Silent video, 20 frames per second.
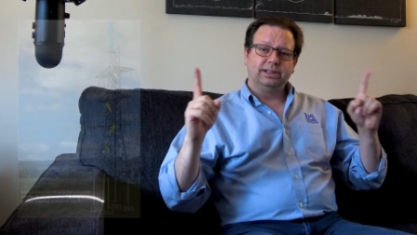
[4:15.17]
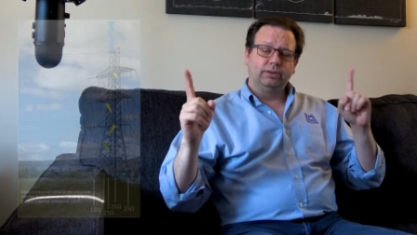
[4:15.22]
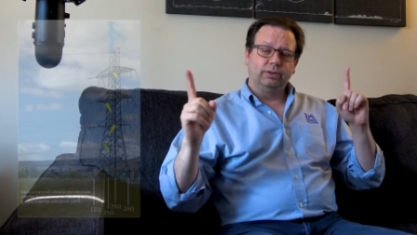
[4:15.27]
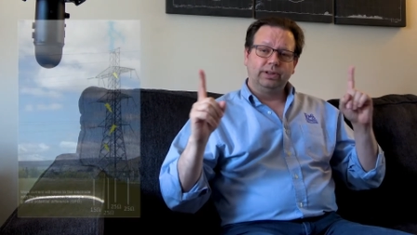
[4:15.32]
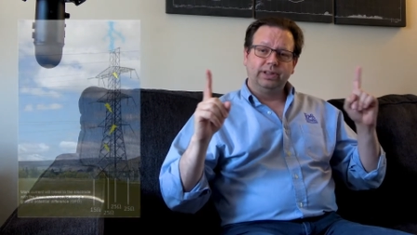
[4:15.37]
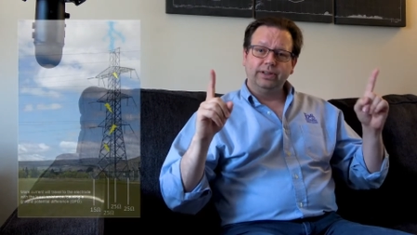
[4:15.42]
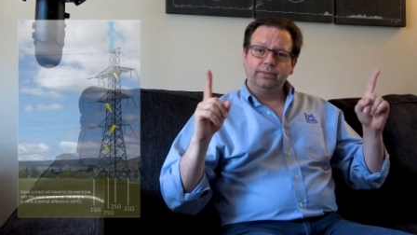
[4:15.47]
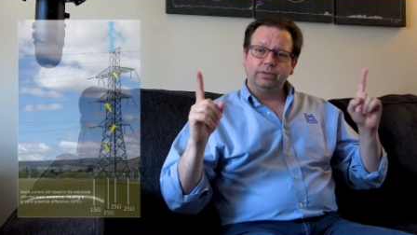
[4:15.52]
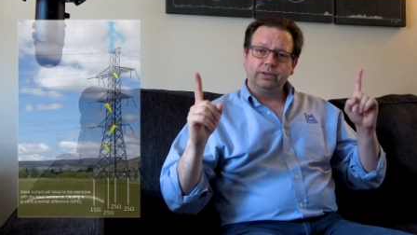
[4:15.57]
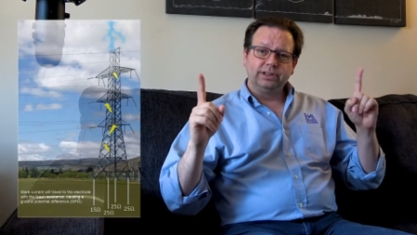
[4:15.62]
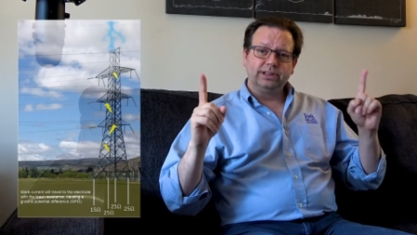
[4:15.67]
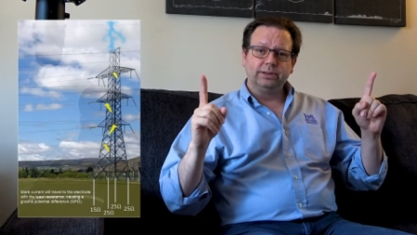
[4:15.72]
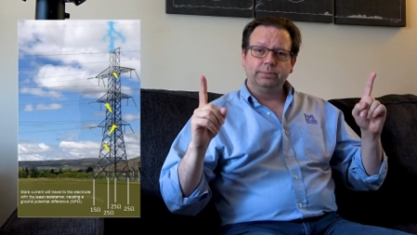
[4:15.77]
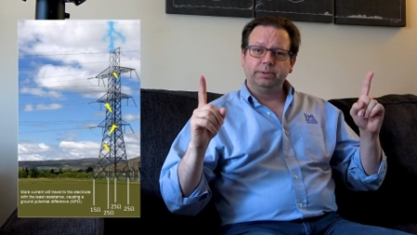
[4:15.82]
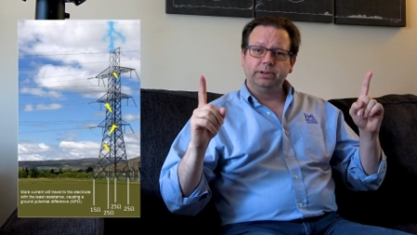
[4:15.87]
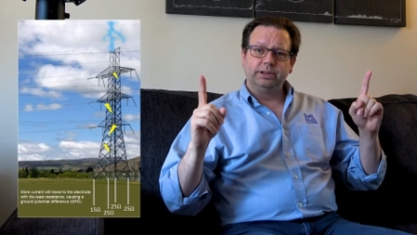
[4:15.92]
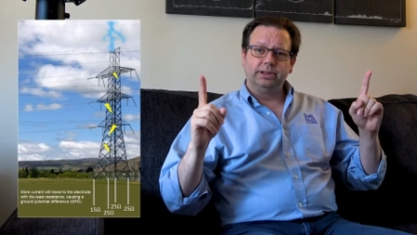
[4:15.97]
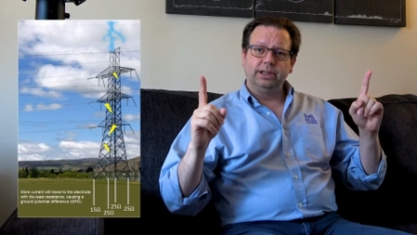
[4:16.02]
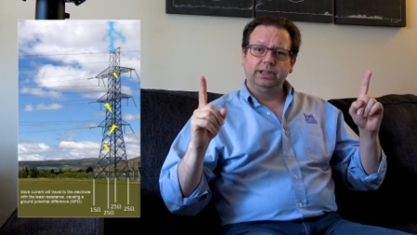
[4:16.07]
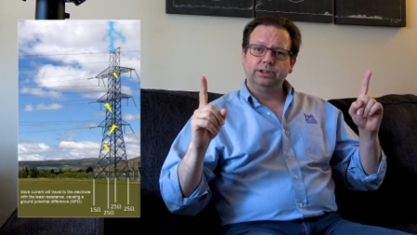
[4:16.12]
or difference in
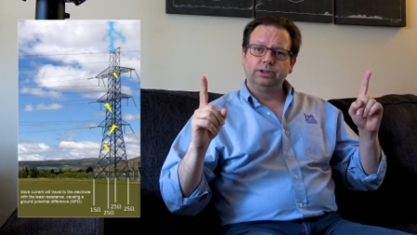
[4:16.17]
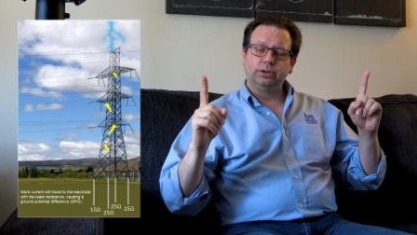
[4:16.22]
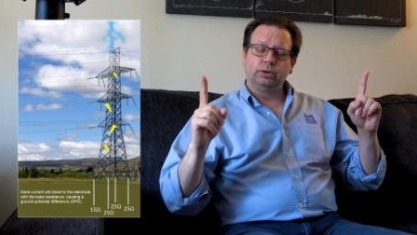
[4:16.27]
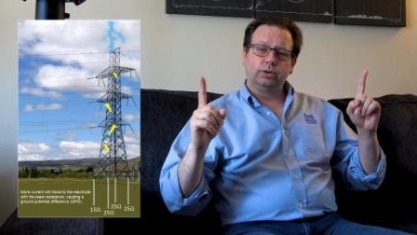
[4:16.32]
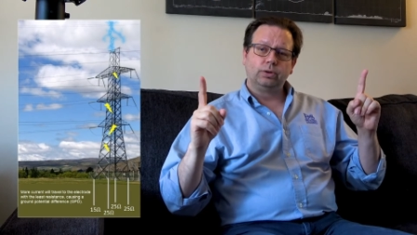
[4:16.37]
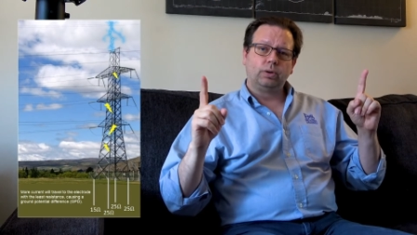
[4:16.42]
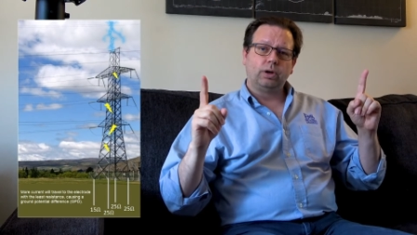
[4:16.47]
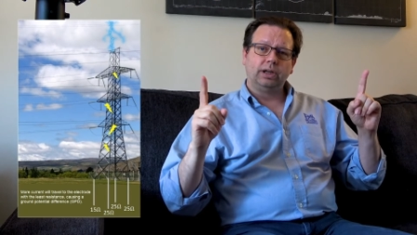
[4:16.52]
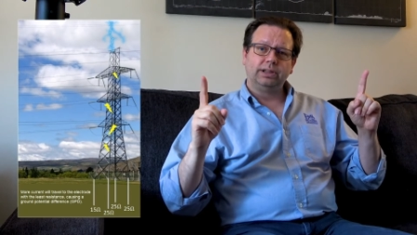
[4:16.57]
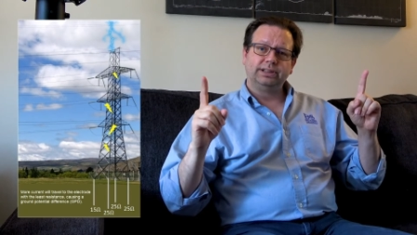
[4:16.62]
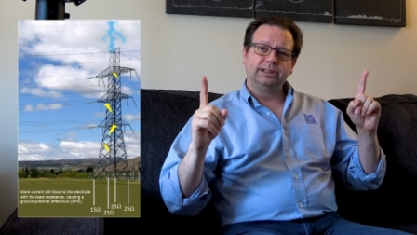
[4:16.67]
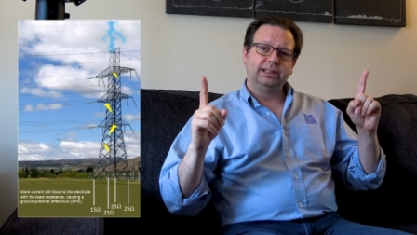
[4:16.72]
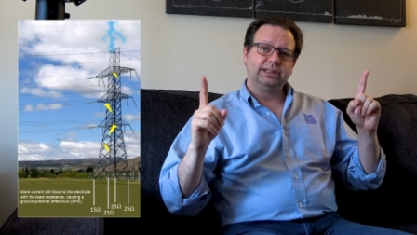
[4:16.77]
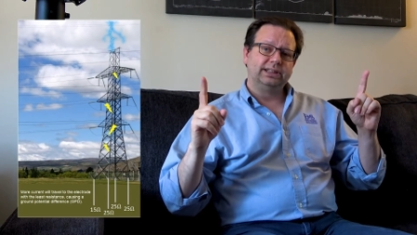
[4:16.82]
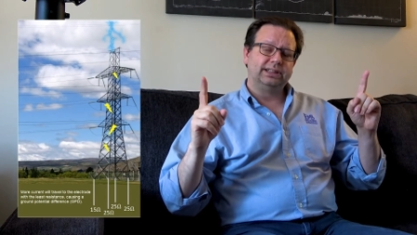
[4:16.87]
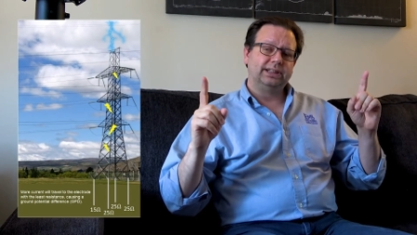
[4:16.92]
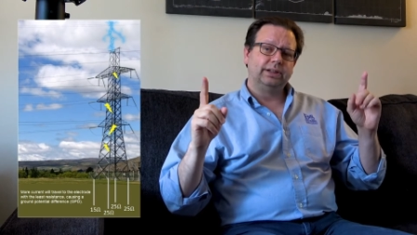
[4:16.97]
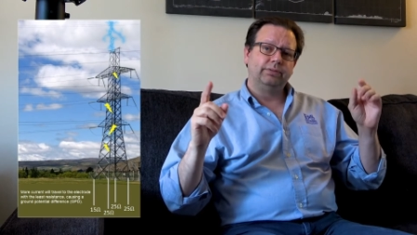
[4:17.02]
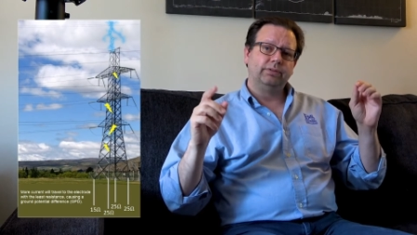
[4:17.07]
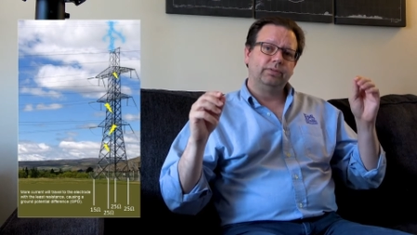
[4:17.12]
potential across that
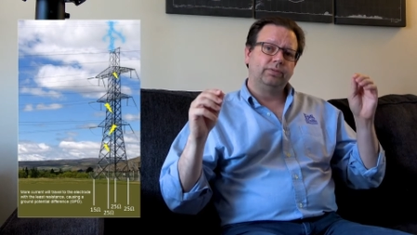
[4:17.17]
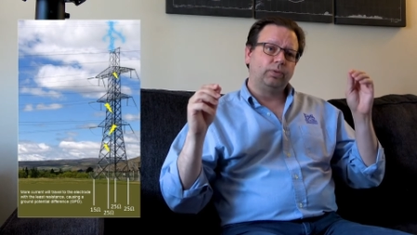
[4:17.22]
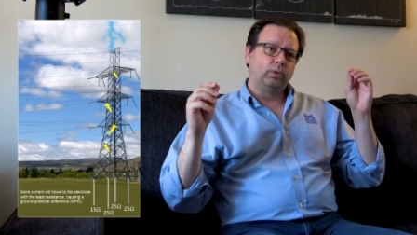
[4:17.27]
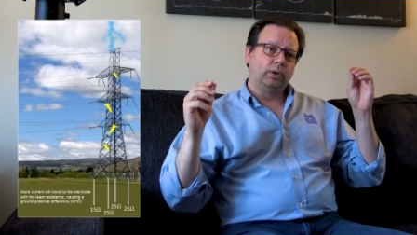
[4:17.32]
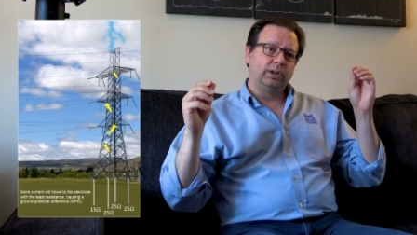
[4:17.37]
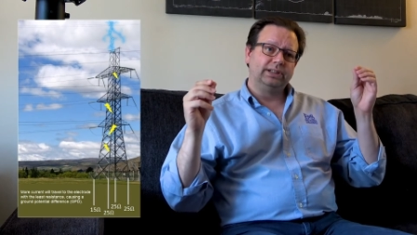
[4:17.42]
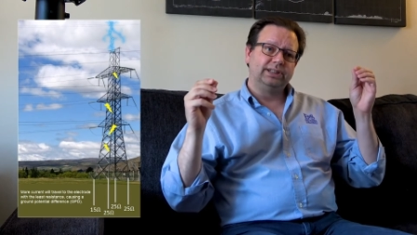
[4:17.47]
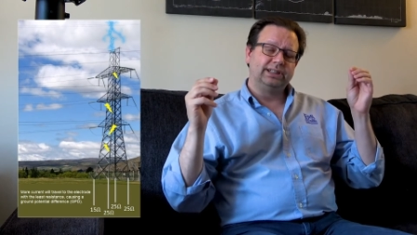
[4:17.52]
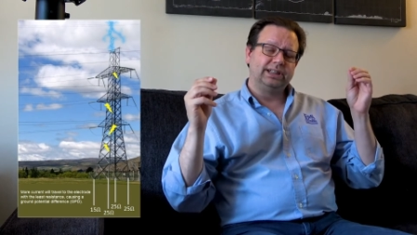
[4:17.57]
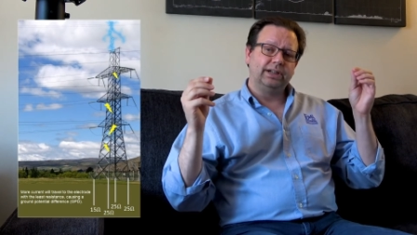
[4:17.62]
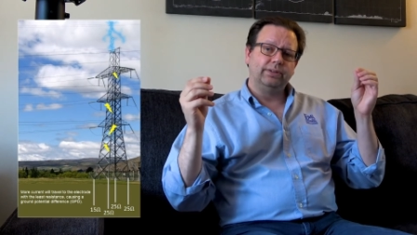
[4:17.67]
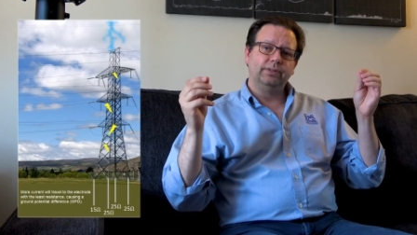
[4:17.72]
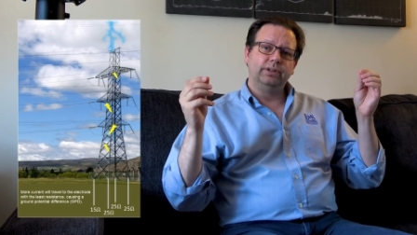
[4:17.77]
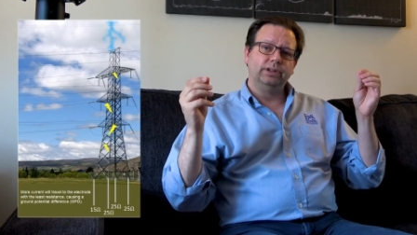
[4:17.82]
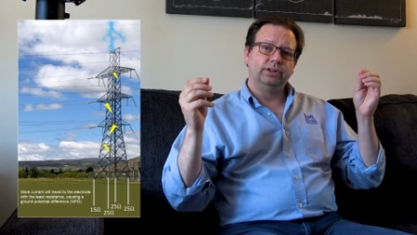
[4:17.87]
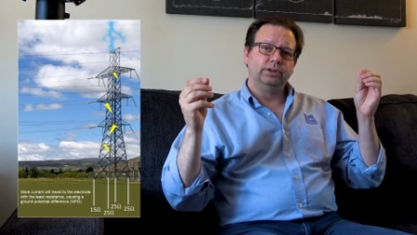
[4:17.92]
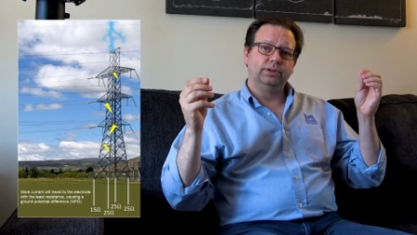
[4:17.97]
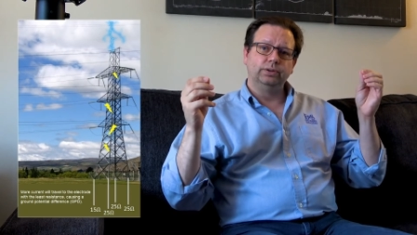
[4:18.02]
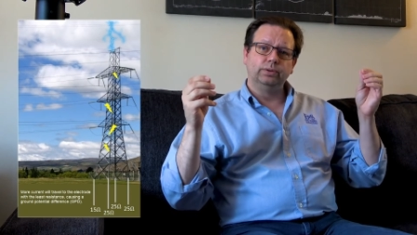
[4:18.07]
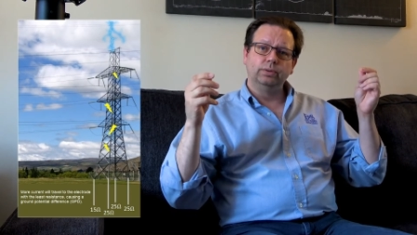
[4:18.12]
747
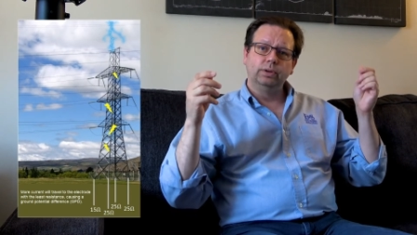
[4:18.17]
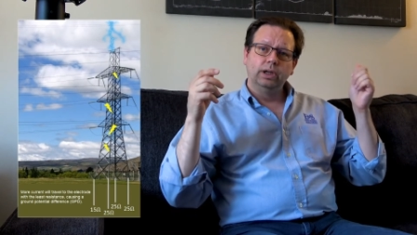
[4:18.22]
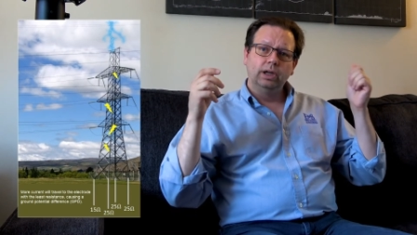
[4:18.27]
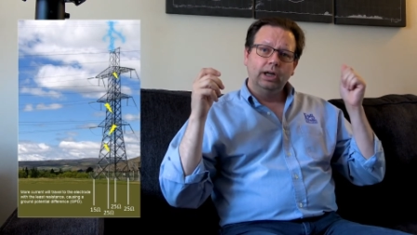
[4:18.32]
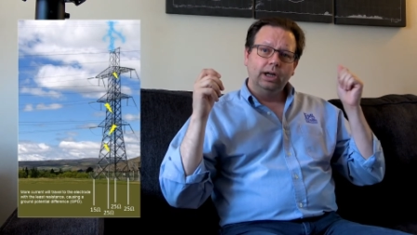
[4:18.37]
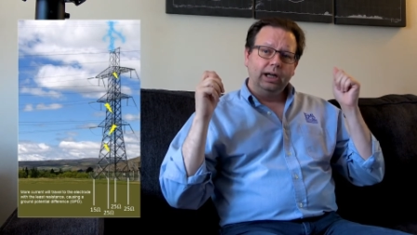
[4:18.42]
to